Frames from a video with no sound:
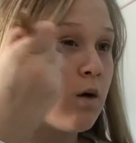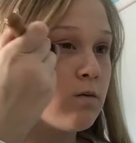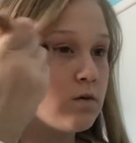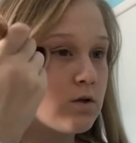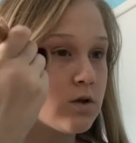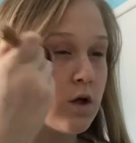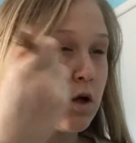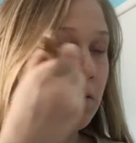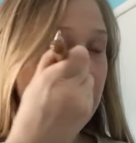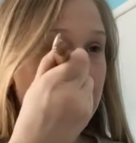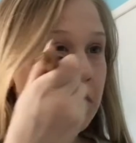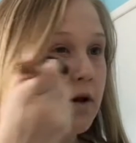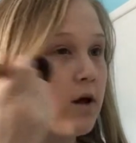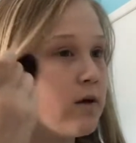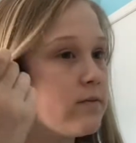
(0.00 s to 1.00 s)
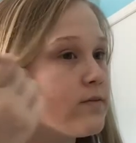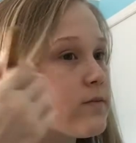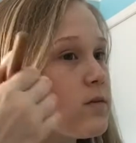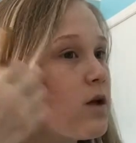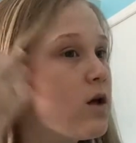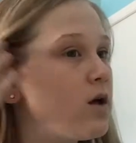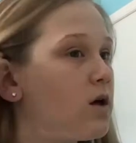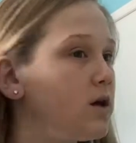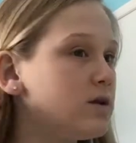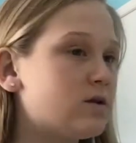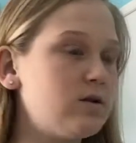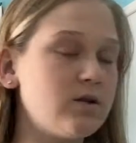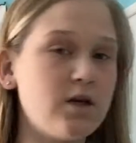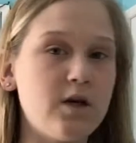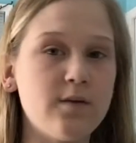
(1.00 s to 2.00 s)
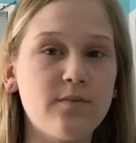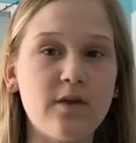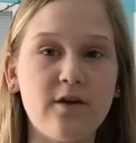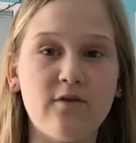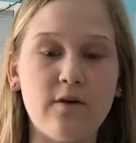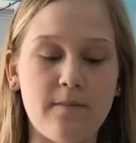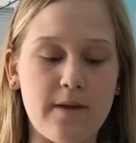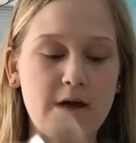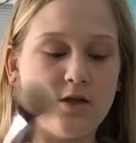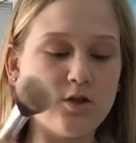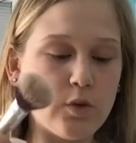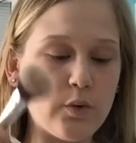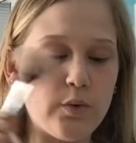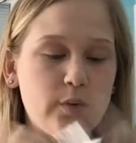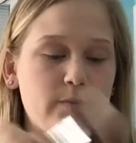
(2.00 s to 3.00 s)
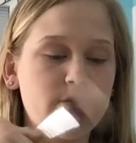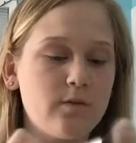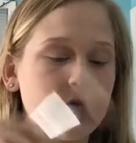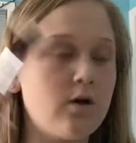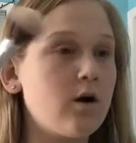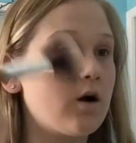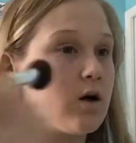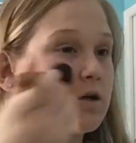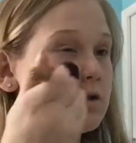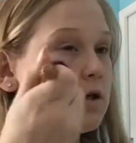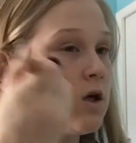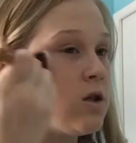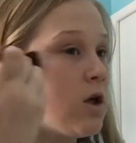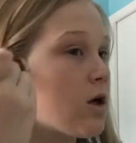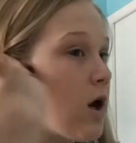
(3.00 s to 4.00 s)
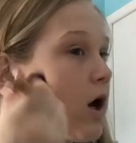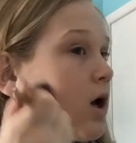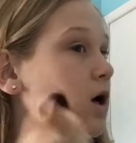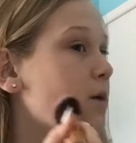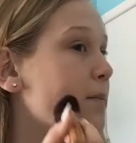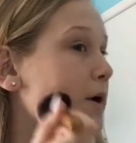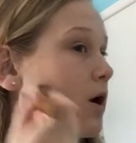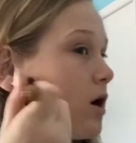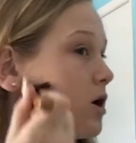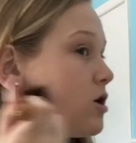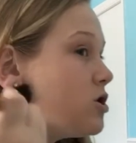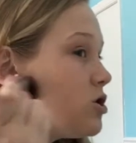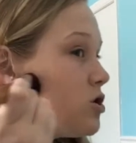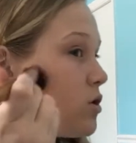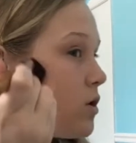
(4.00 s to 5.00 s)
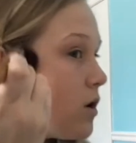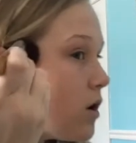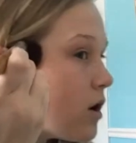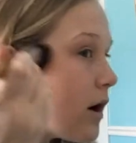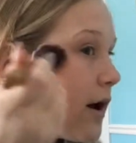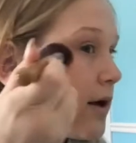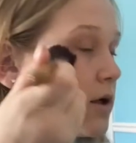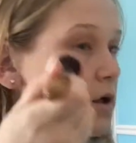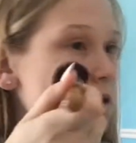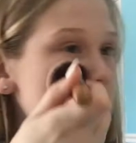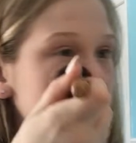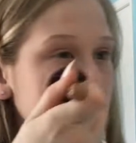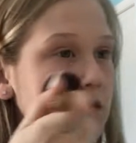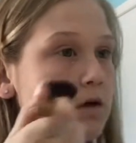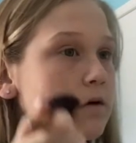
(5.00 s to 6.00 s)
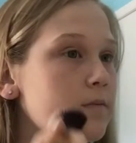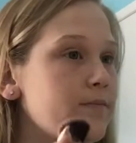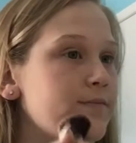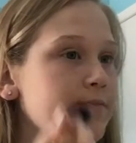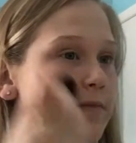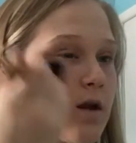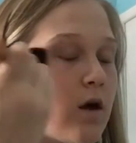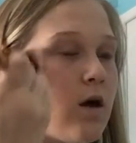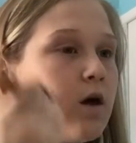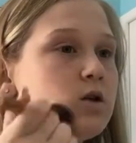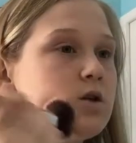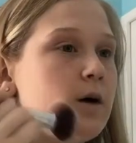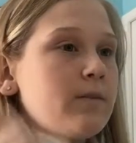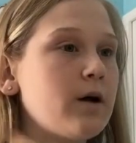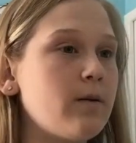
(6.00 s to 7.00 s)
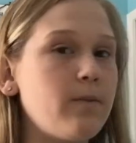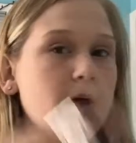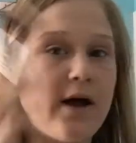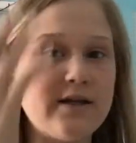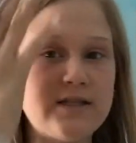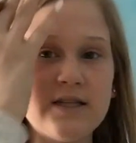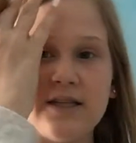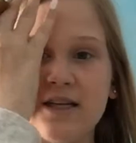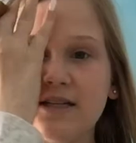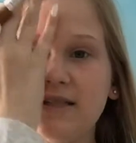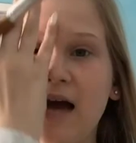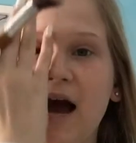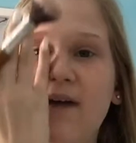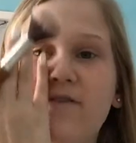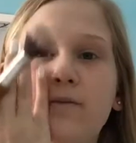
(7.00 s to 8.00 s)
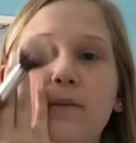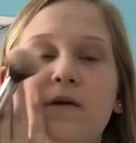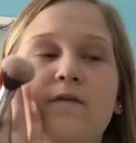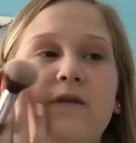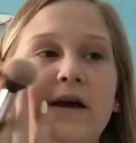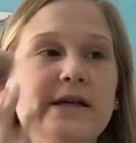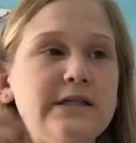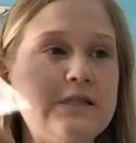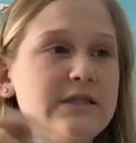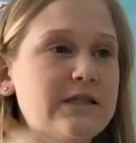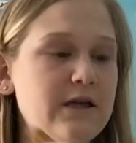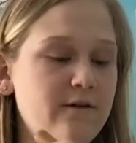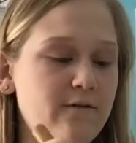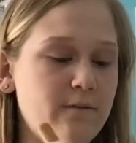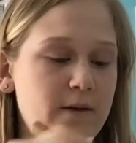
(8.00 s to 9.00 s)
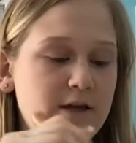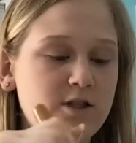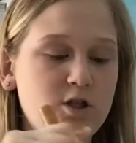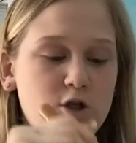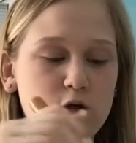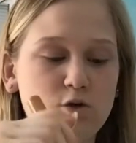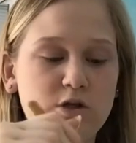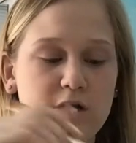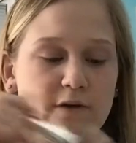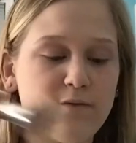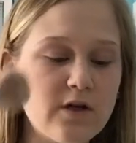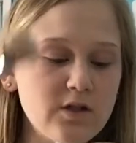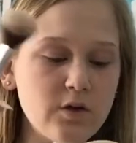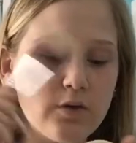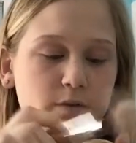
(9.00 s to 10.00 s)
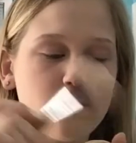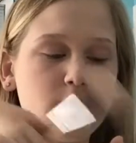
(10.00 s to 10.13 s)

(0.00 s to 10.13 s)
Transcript: We're just gonna put it and see if it makes our skin look airbrush or anything. So I'm gonna apply it to this half of my face to see if it makes a huge difference.